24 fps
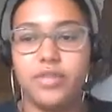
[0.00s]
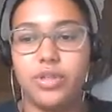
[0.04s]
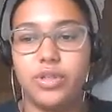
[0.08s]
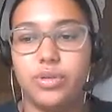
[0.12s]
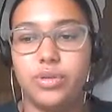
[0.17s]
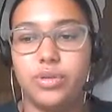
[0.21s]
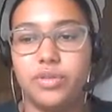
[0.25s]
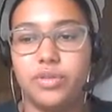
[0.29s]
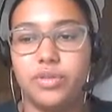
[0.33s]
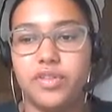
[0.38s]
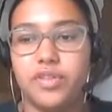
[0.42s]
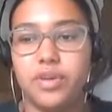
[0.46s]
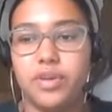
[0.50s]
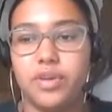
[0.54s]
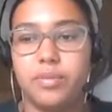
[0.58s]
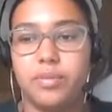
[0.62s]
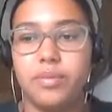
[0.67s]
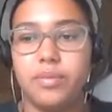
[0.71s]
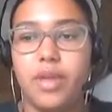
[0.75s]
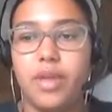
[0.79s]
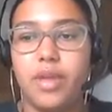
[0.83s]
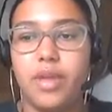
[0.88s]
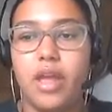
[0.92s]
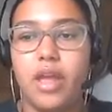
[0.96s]
do
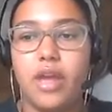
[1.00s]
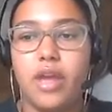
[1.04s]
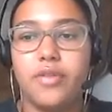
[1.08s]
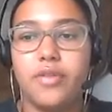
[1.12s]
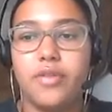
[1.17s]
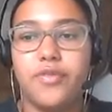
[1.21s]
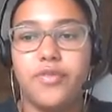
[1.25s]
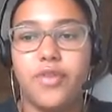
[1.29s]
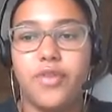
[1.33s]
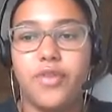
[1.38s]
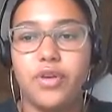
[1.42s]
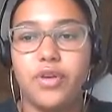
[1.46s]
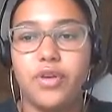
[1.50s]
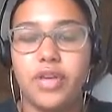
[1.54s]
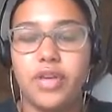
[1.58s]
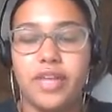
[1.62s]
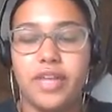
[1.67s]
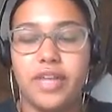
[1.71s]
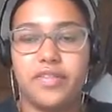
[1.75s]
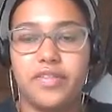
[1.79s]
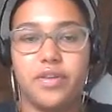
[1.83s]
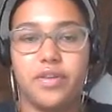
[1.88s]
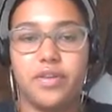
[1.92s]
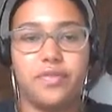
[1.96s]
some
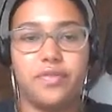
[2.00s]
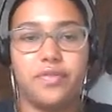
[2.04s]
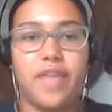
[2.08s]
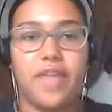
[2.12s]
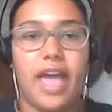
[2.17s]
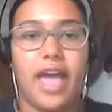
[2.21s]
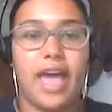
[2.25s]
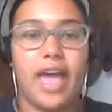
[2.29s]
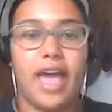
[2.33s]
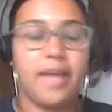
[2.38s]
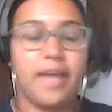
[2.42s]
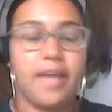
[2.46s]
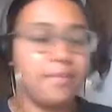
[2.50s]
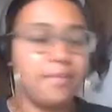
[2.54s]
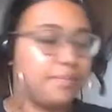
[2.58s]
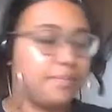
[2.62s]
funky stuff there.